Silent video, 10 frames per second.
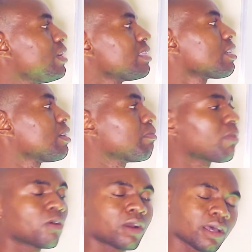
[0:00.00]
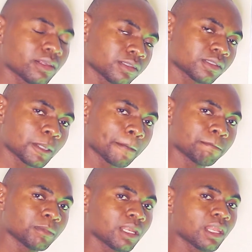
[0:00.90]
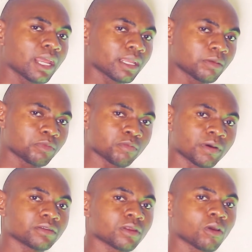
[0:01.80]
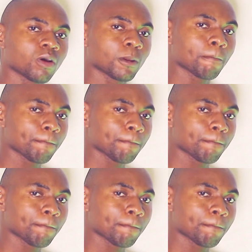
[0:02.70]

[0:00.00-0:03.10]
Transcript: beta blockers like propranolol,